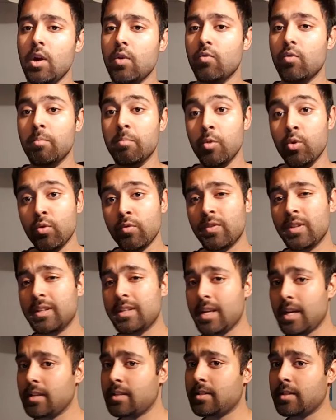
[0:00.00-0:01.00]
remove the
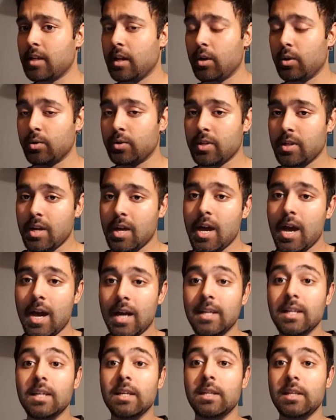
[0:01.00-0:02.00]
dead cells and
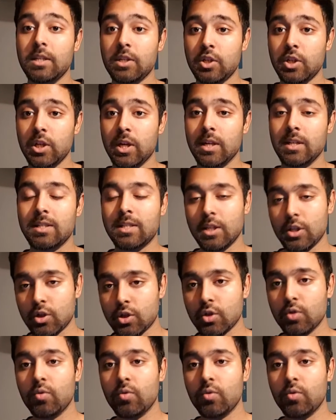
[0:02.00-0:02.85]
initiate tissue